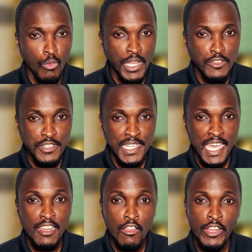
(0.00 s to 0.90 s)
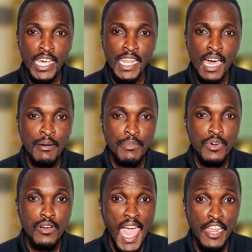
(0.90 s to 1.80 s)
When you sideload an app,
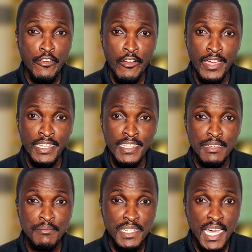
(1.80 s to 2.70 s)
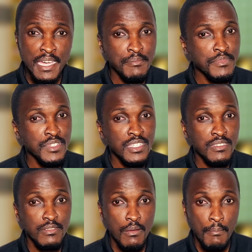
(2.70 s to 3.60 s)
Android
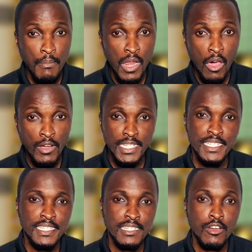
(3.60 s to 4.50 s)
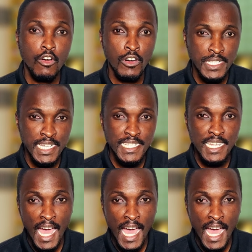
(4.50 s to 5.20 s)
sometimes blocks contact